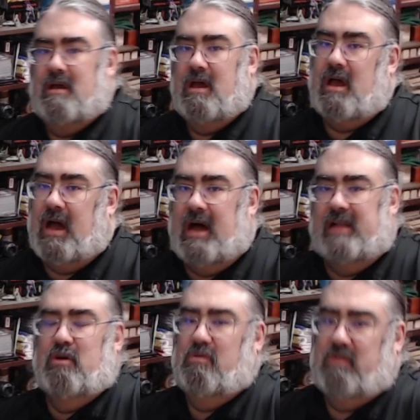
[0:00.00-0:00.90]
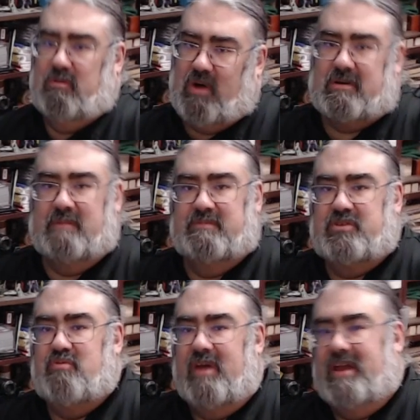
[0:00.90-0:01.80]
Hello, and welcome
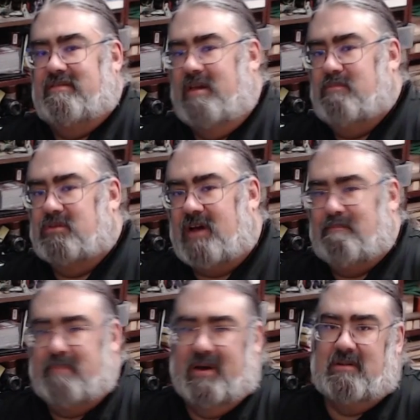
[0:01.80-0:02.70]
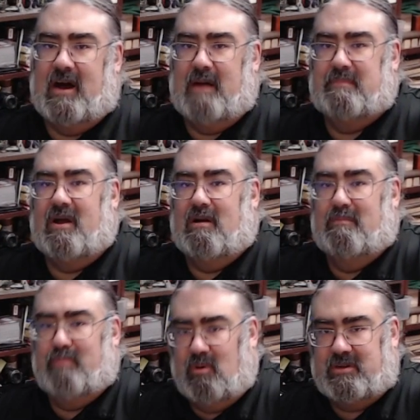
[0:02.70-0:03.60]
to a Tabletop Bellhop
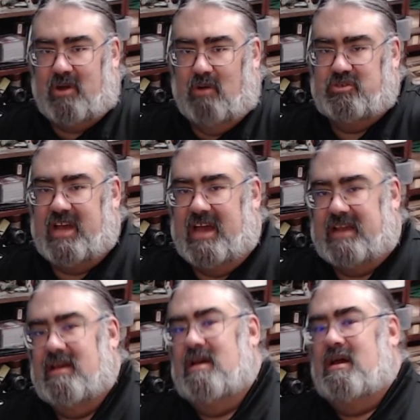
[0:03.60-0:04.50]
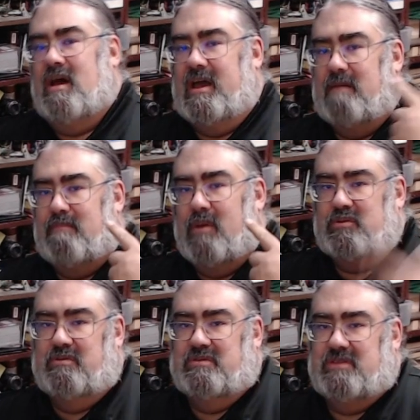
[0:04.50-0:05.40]
Cardboard Coat Check. I am
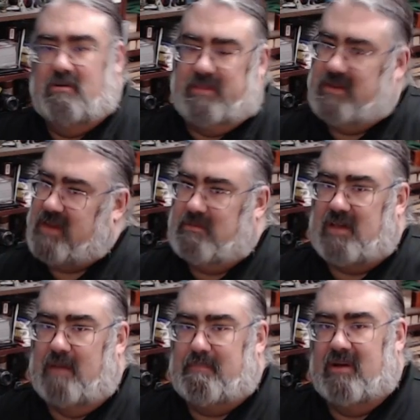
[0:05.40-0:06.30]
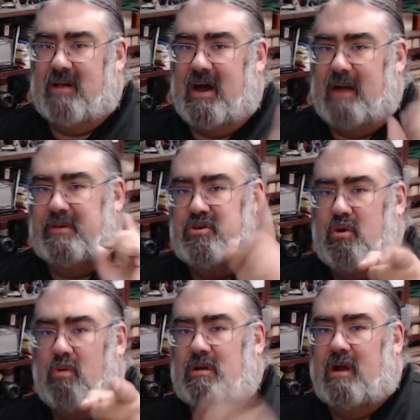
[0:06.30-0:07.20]
Motuzano, the Tabletop Bellhop,
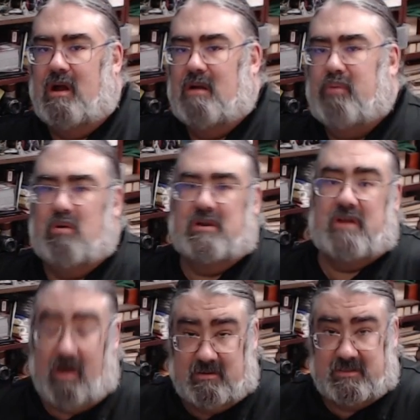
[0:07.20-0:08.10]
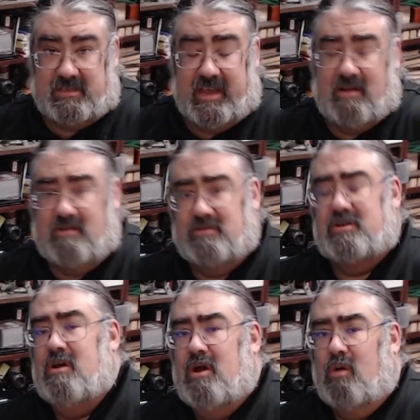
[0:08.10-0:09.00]
your cardboard concierge,
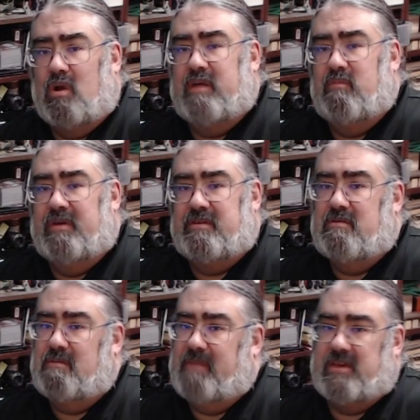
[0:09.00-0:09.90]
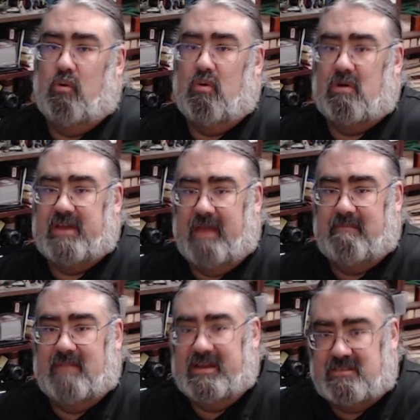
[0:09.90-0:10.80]
working with you to make your game
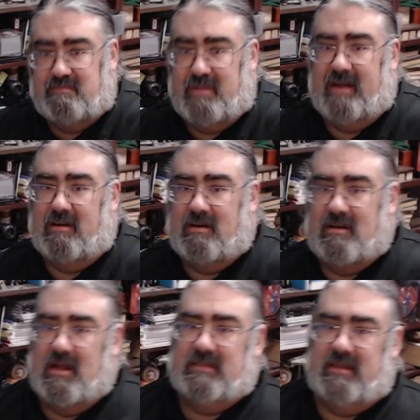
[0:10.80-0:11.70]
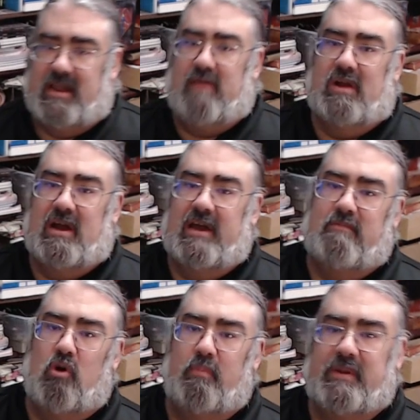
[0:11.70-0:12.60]
nights better. Today, what I am
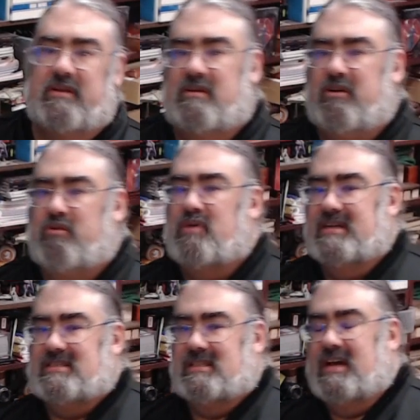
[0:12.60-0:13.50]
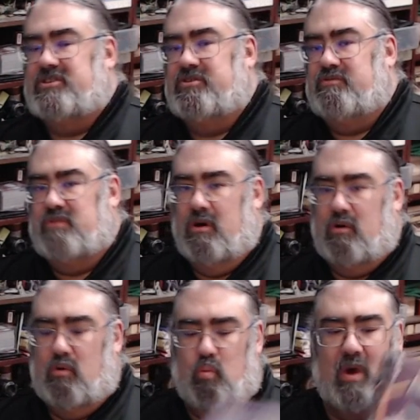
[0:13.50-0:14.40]
hoping to do is let you
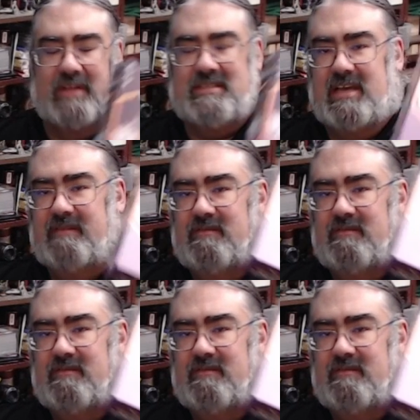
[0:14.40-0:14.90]
know what's in the